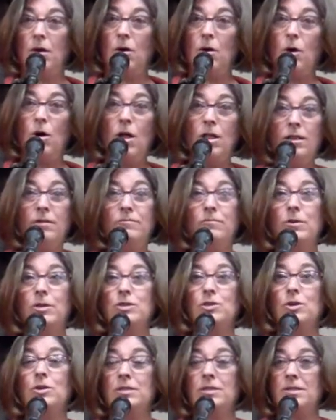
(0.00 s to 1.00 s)
all of
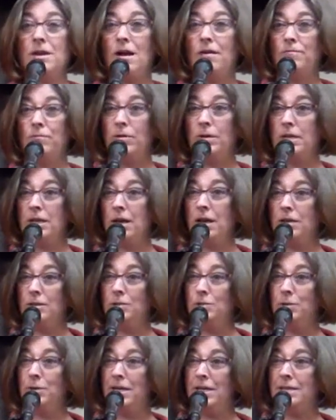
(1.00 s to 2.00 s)
which are sovereign
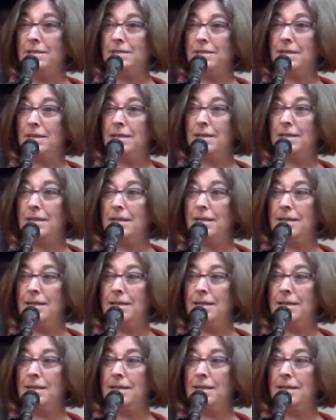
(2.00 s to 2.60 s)
countries,